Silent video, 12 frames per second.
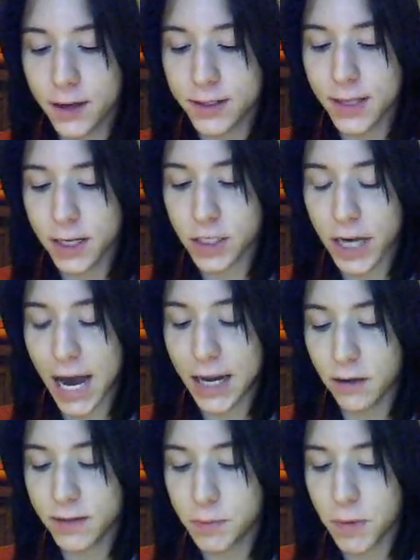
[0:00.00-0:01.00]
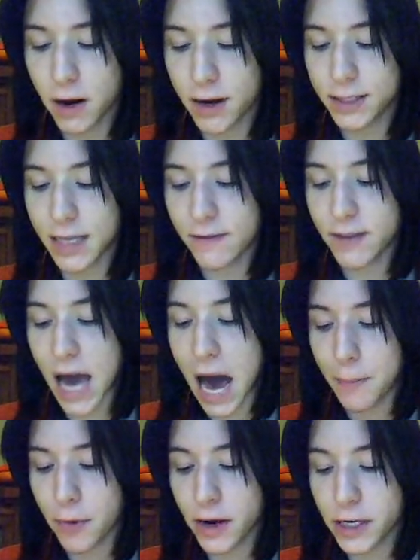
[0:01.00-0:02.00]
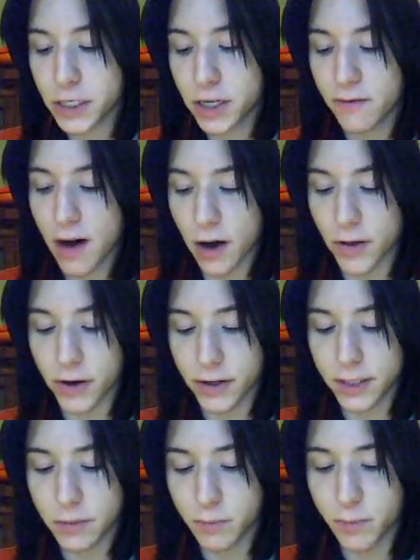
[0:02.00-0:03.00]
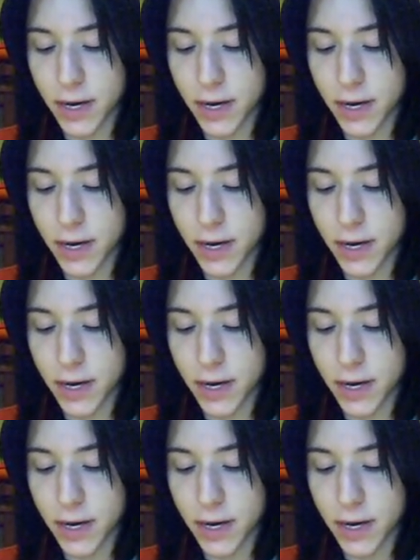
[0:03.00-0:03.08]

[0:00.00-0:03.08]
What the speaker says: Such kind of spirits have the operation of others,